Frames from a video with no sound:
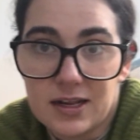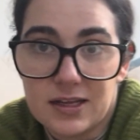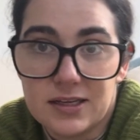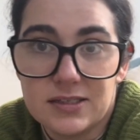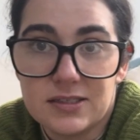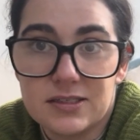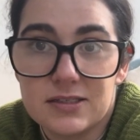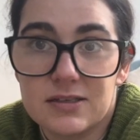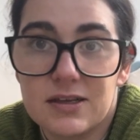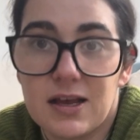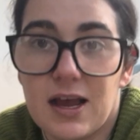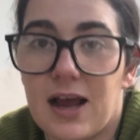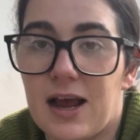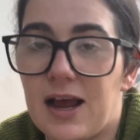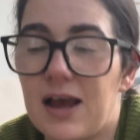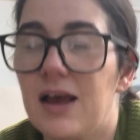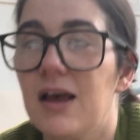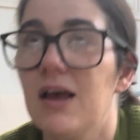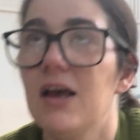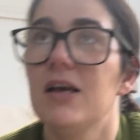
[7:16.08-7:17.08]
is,
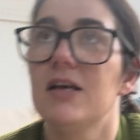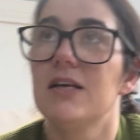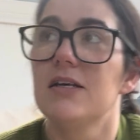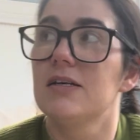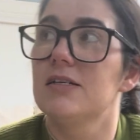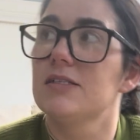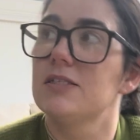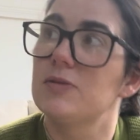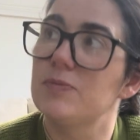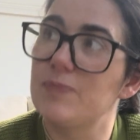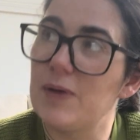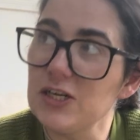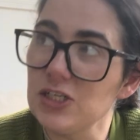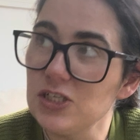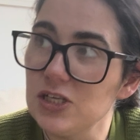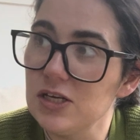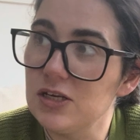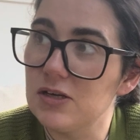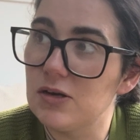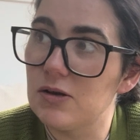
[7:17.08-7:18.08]

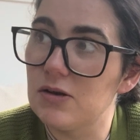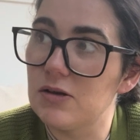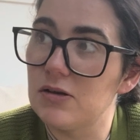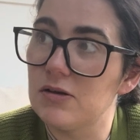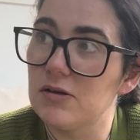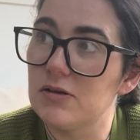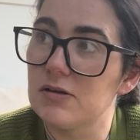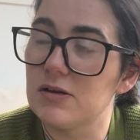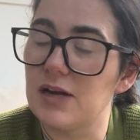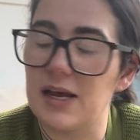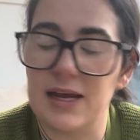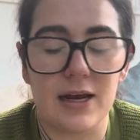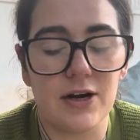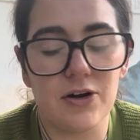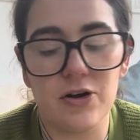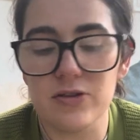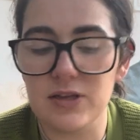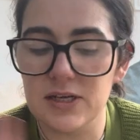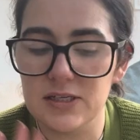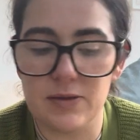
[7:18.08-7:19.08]
especially, like, I
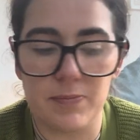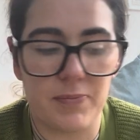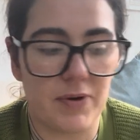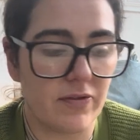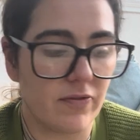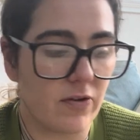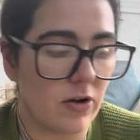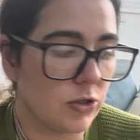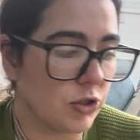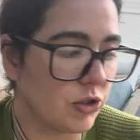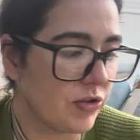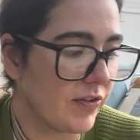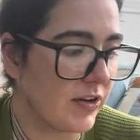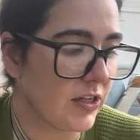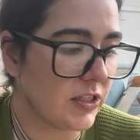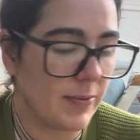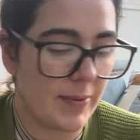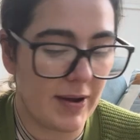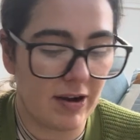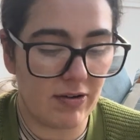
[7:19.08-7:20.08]
know there's a bit of
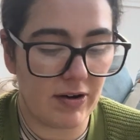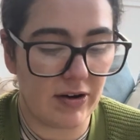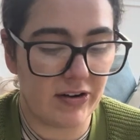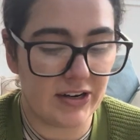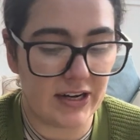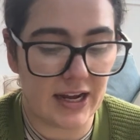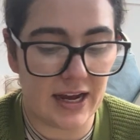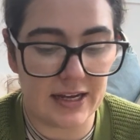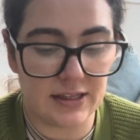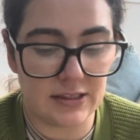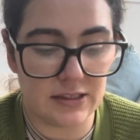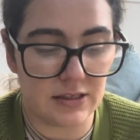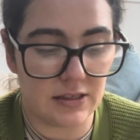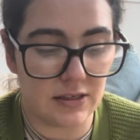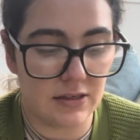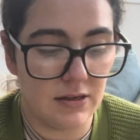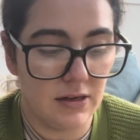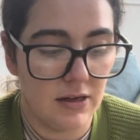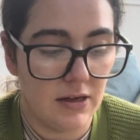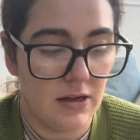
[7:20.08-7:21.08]
controversy about Nerida
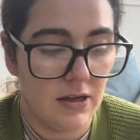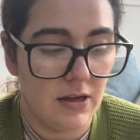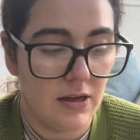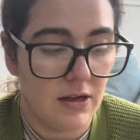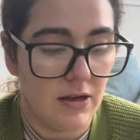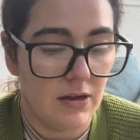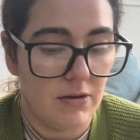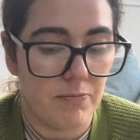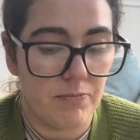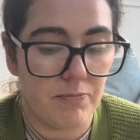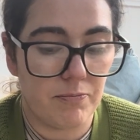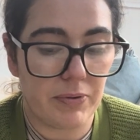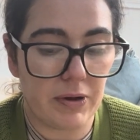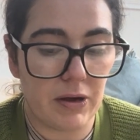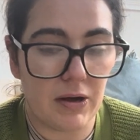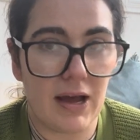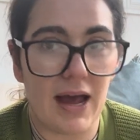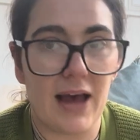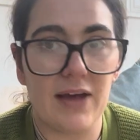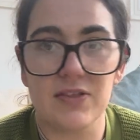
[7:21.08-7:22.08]
Hansen,
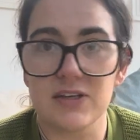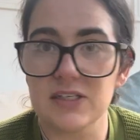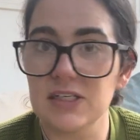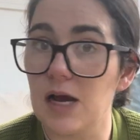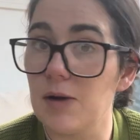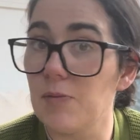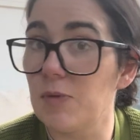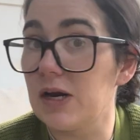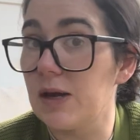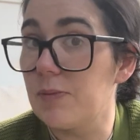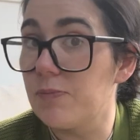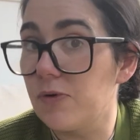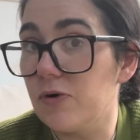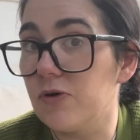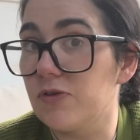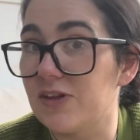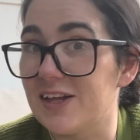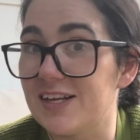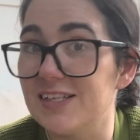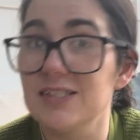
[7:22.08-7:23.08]
but at the time when I
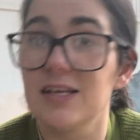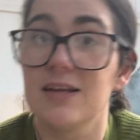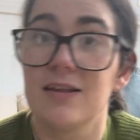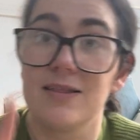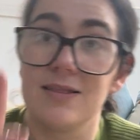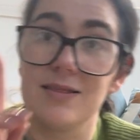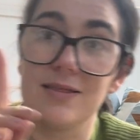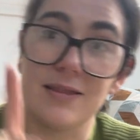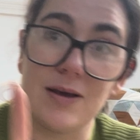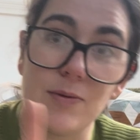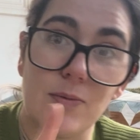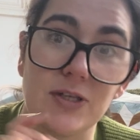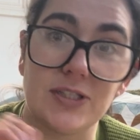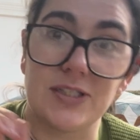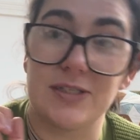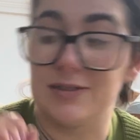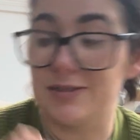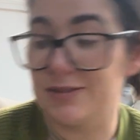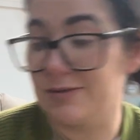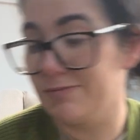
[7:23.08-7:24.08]
bought this, there
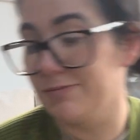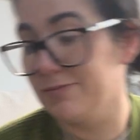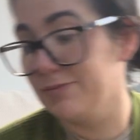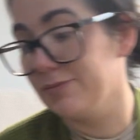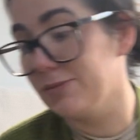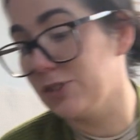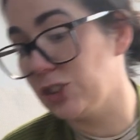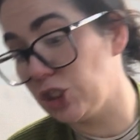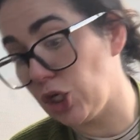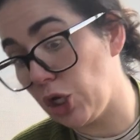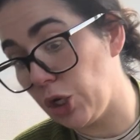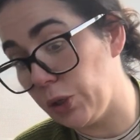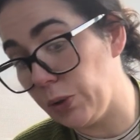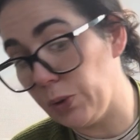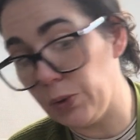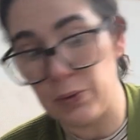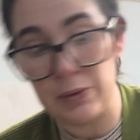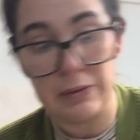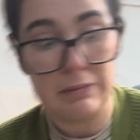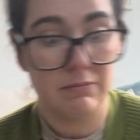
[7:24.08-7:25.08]
wasn't.
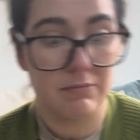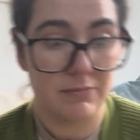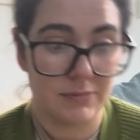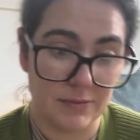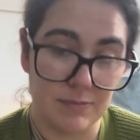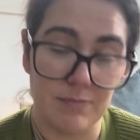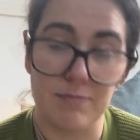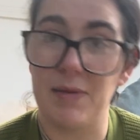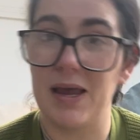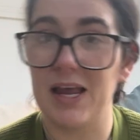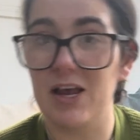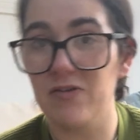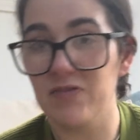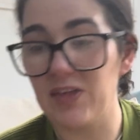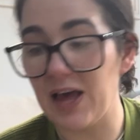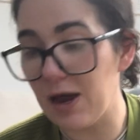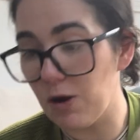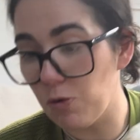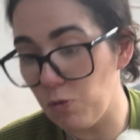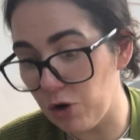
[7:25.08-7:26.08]
So make of
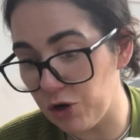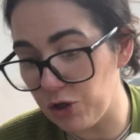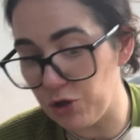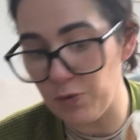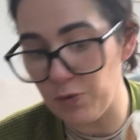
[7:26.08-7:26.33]
that what you